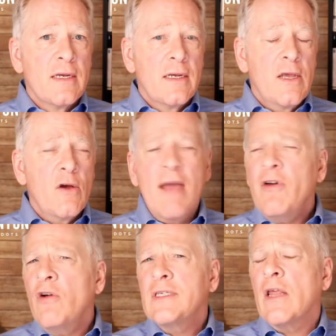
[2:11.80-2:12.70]
You know, ever
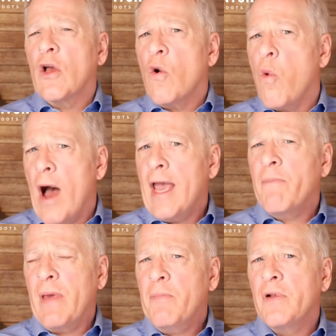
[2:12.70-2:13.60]
notice how the
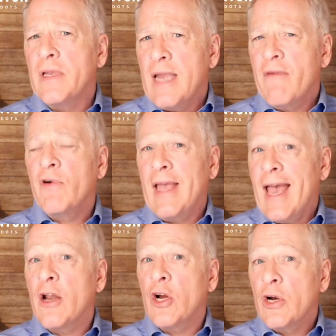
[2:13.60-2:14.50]
quiet people never
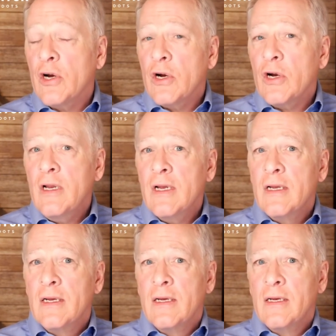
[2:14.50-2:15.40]
get heard?
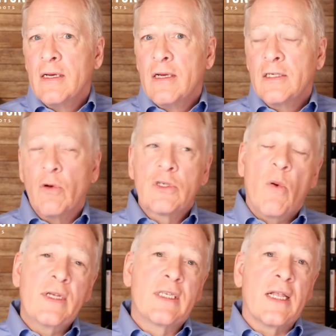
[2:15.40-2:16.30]
So it's
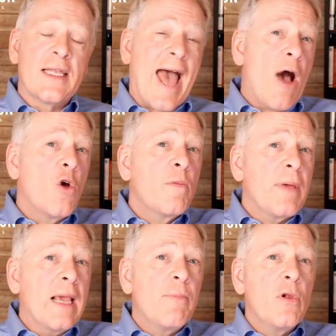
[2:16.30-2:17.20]
always the loud
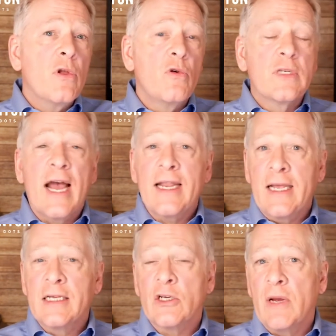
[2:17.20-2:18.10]
people whose
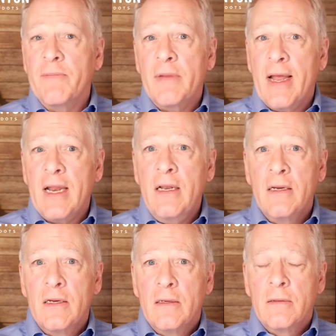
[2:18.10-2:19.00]
ideas are implemented?
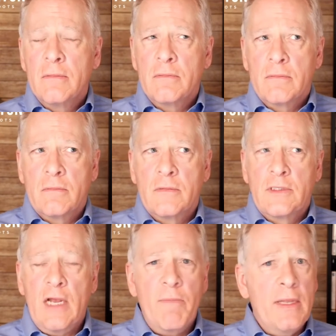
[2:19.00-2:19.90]

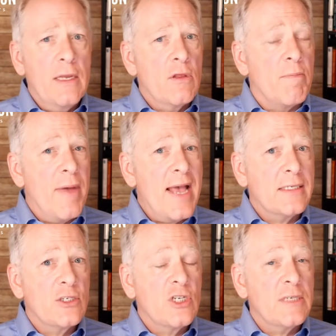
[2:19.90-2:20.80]
Doesn't mean they're the
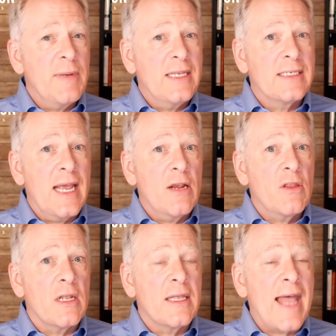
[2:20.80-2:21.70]
best, just means they are
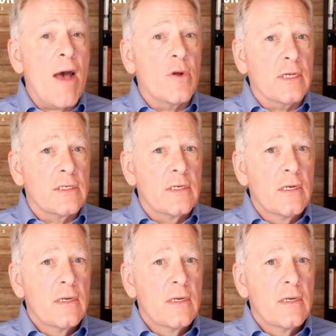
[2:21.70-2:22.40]
the loudest.